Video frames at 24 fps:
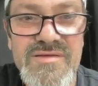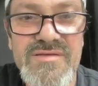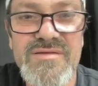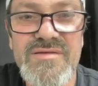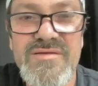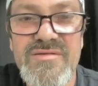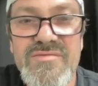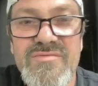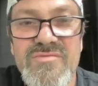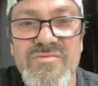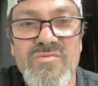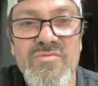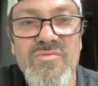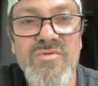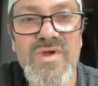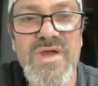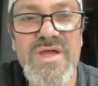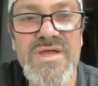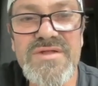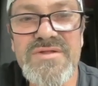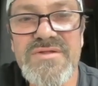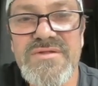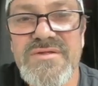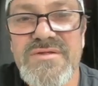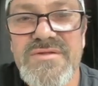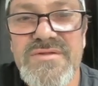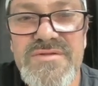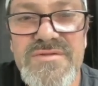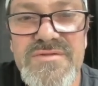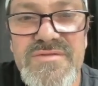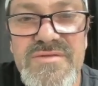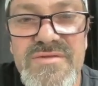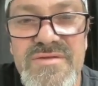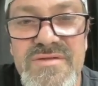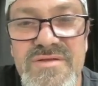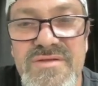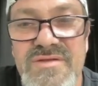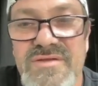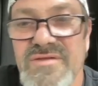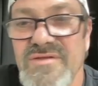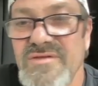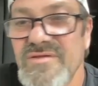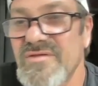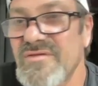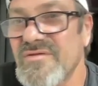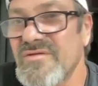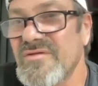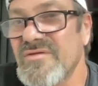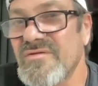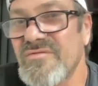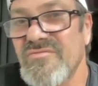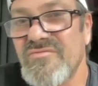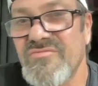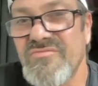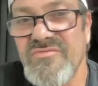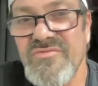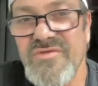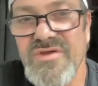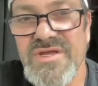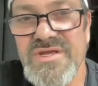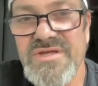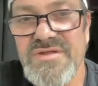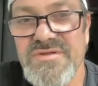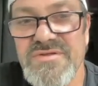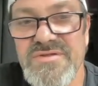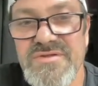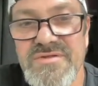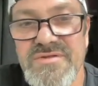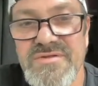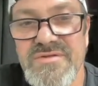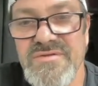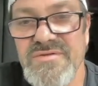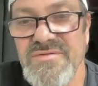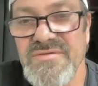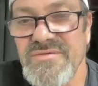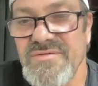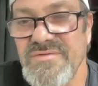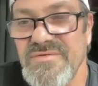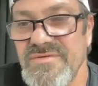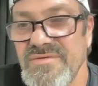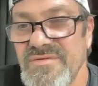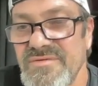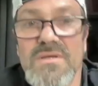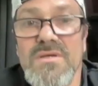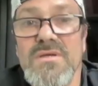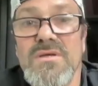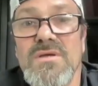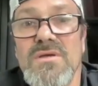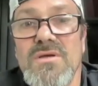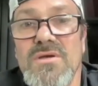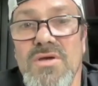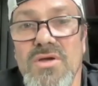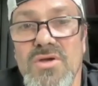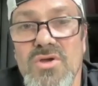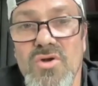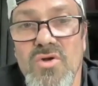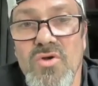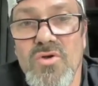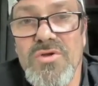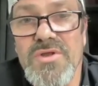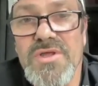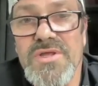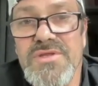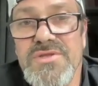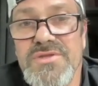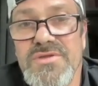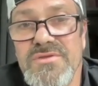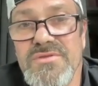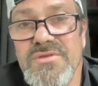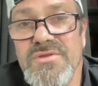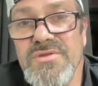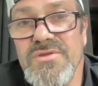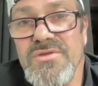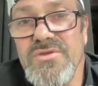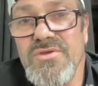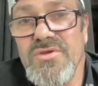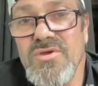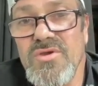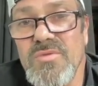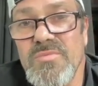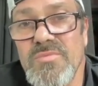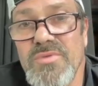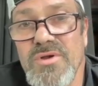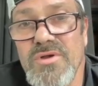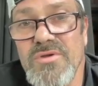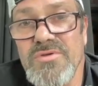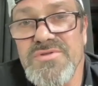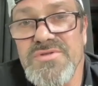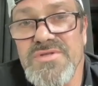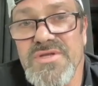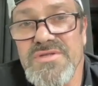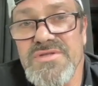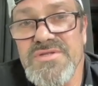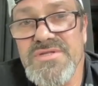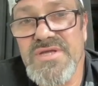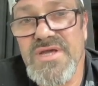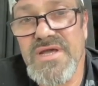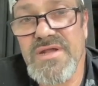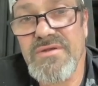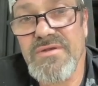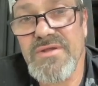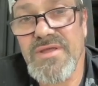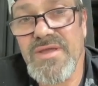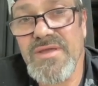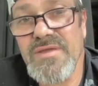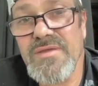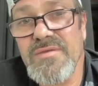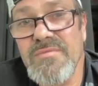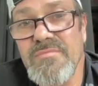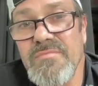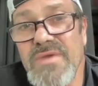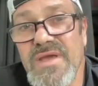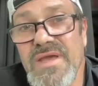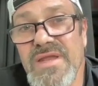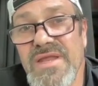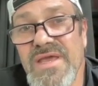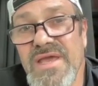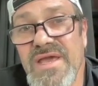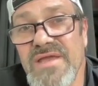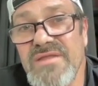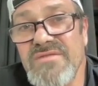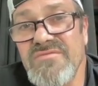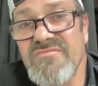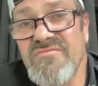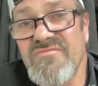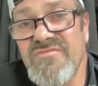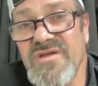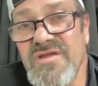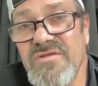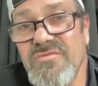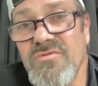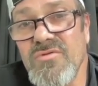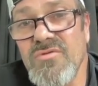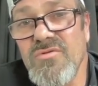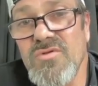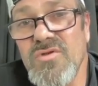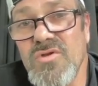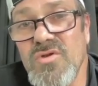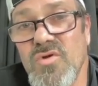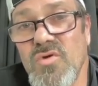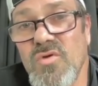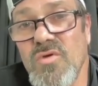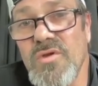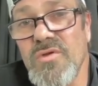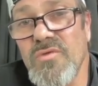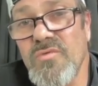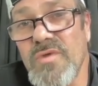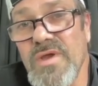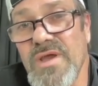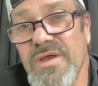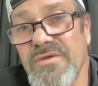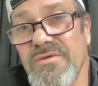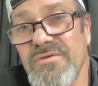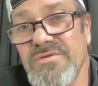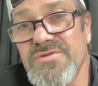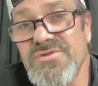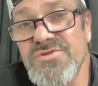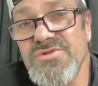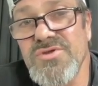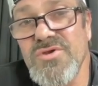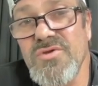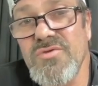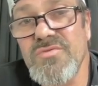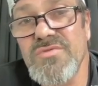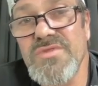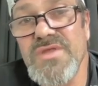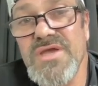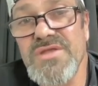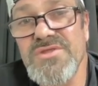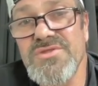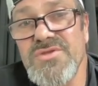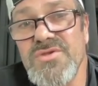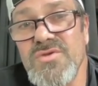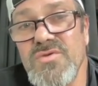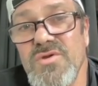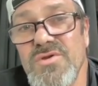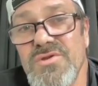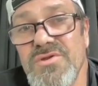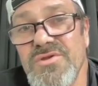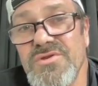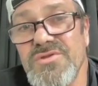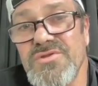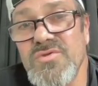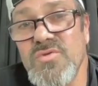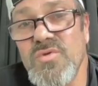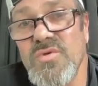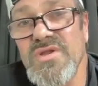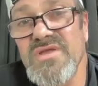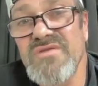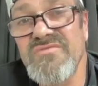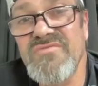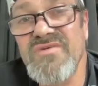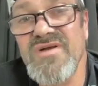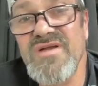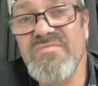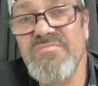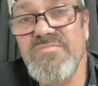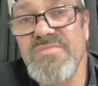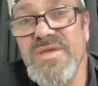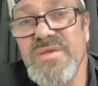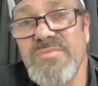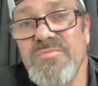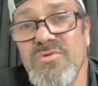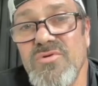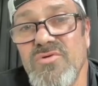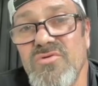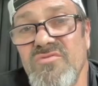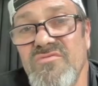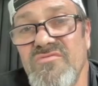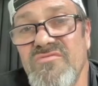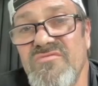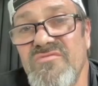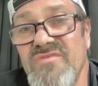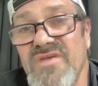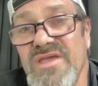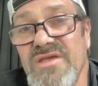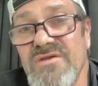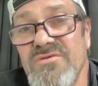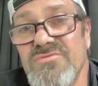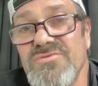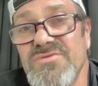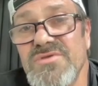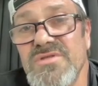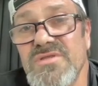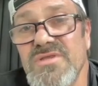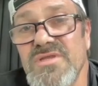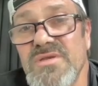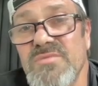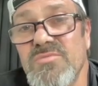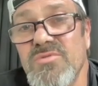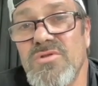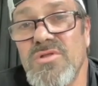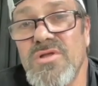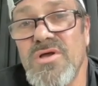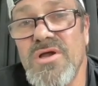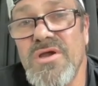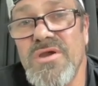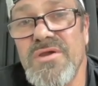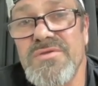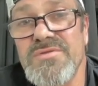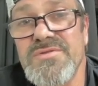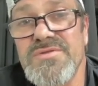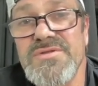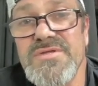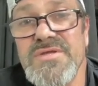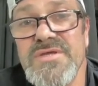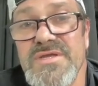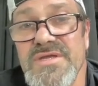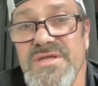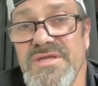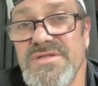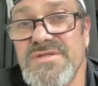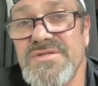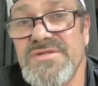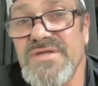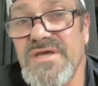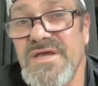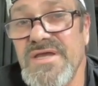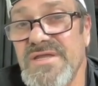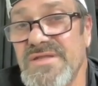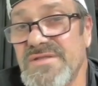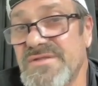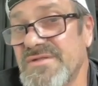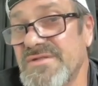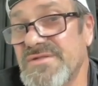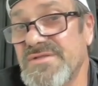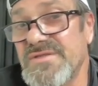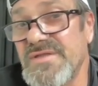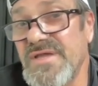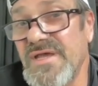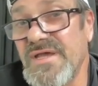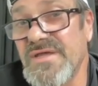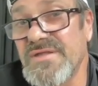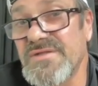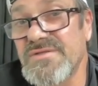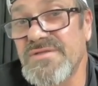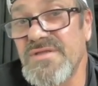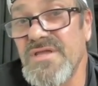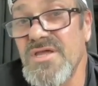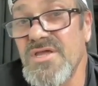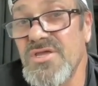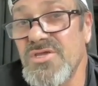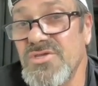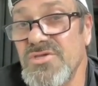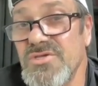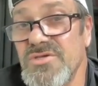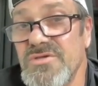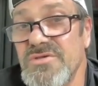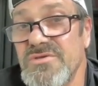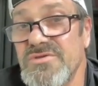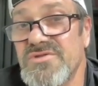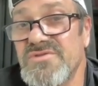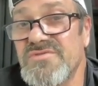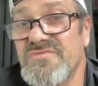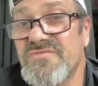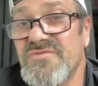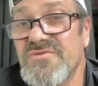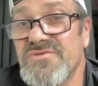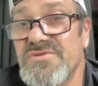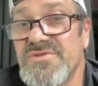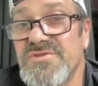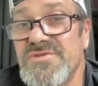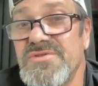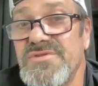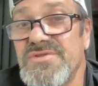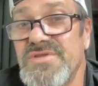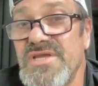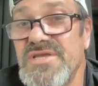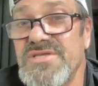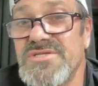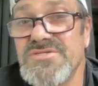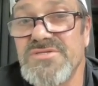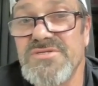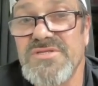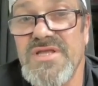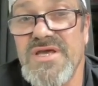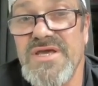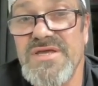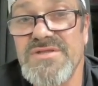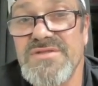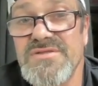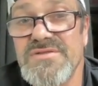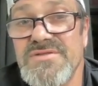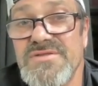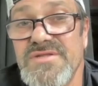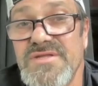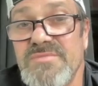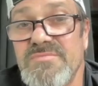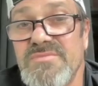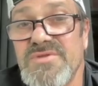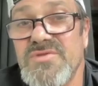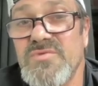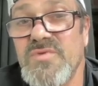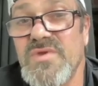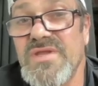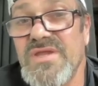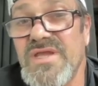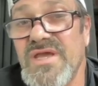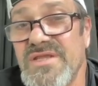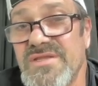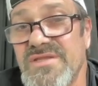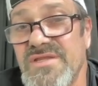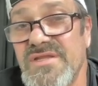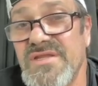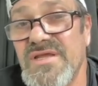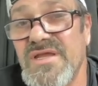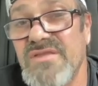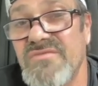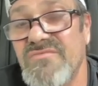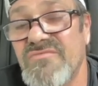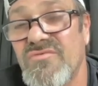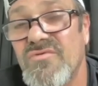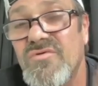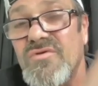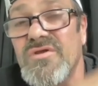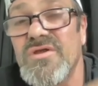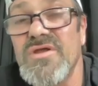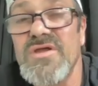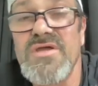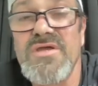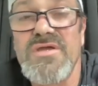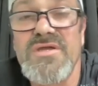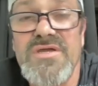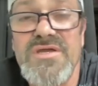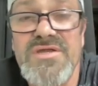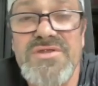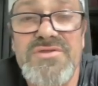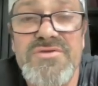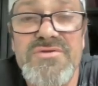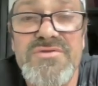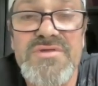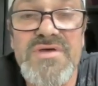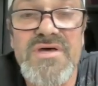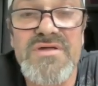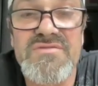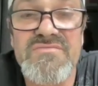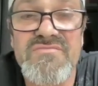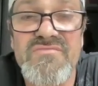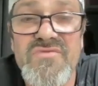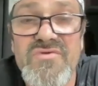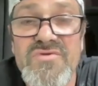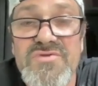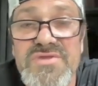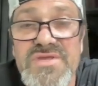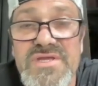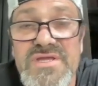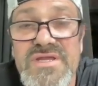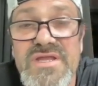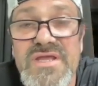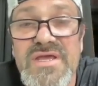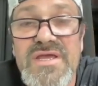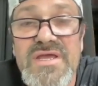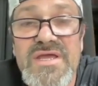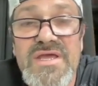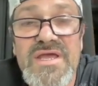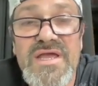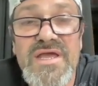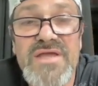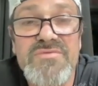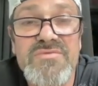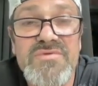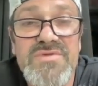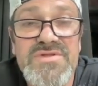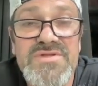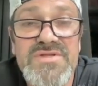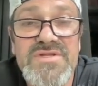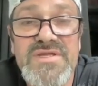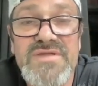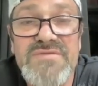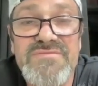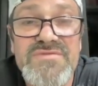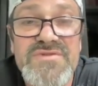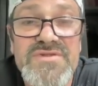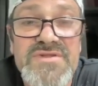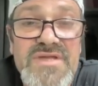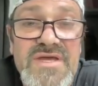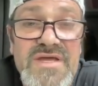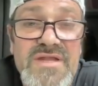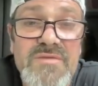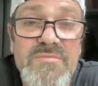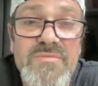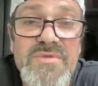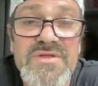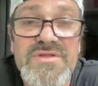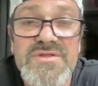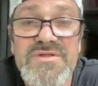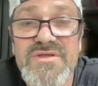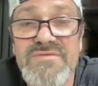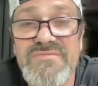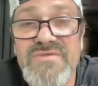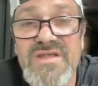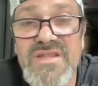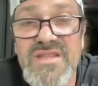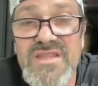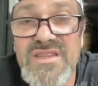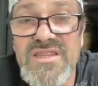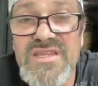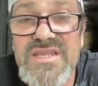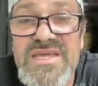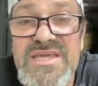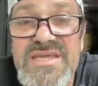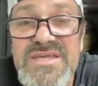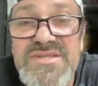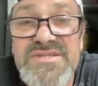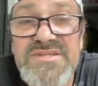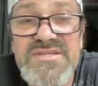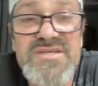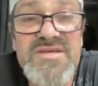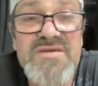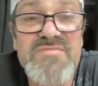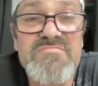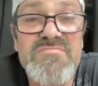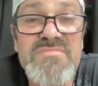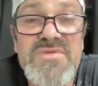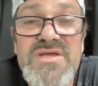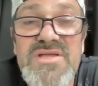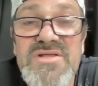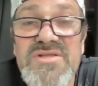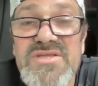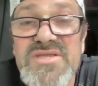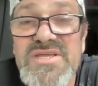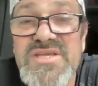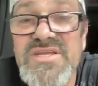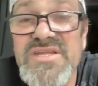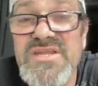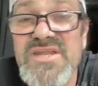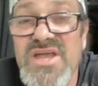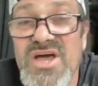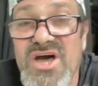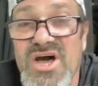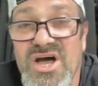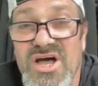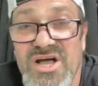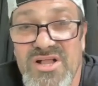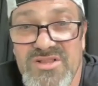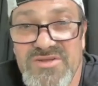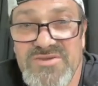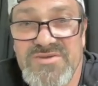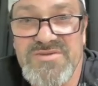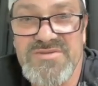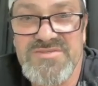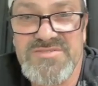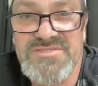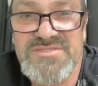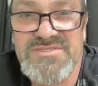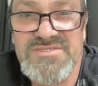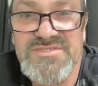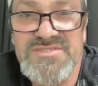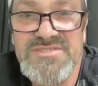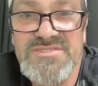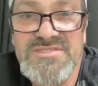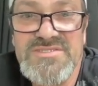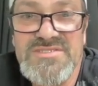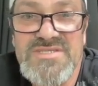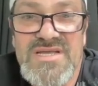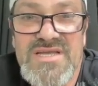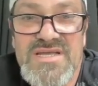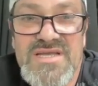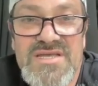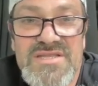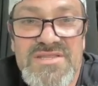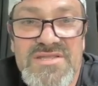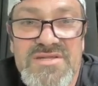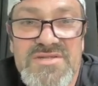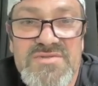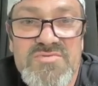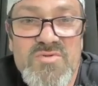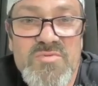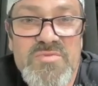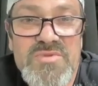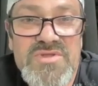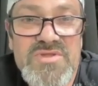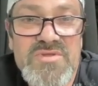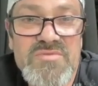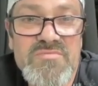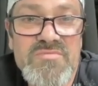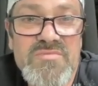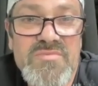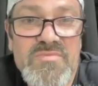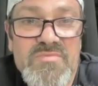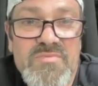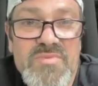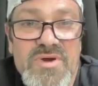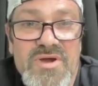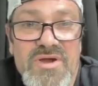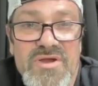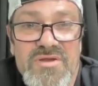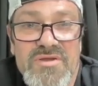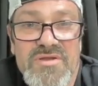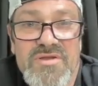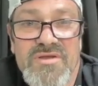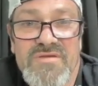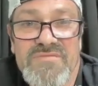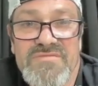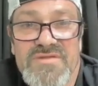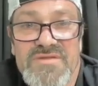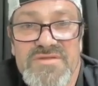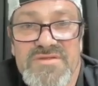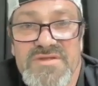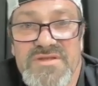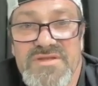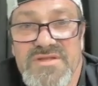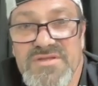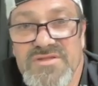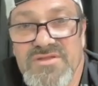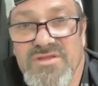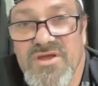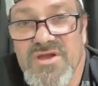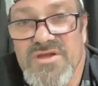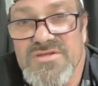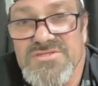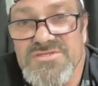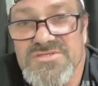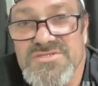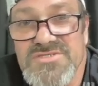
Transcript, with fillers: These racist freaks. According to the New York Post on Saturday, Manhattan federal court records showed that 225 people who failed the liberal arts and sciences test used for teacher licensing between 1994 and 2014 had received settlements of at least a million dollars. This will be the part of the city's larger